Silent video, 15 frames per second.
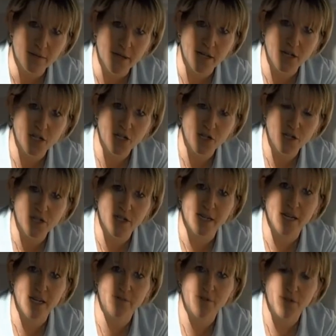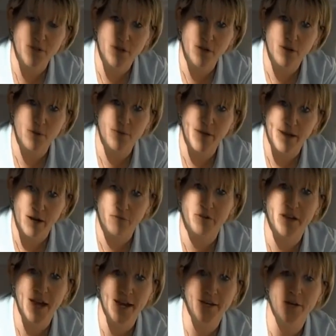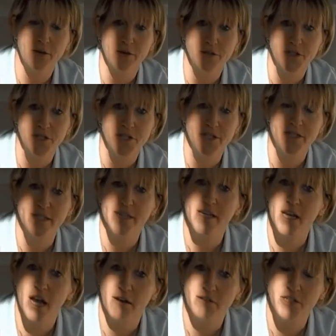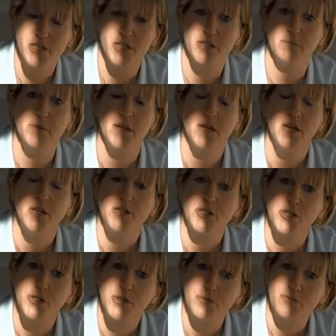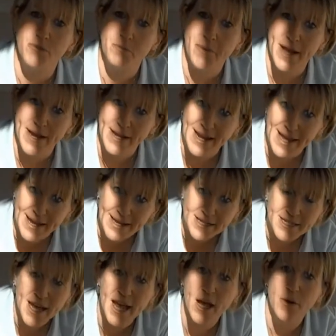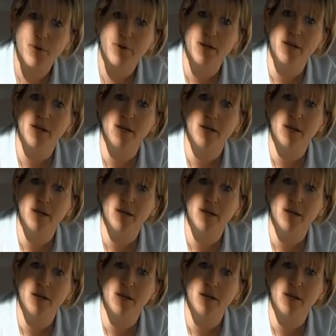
They should, even though they are regaining consciousness, encourage them to remain laying down,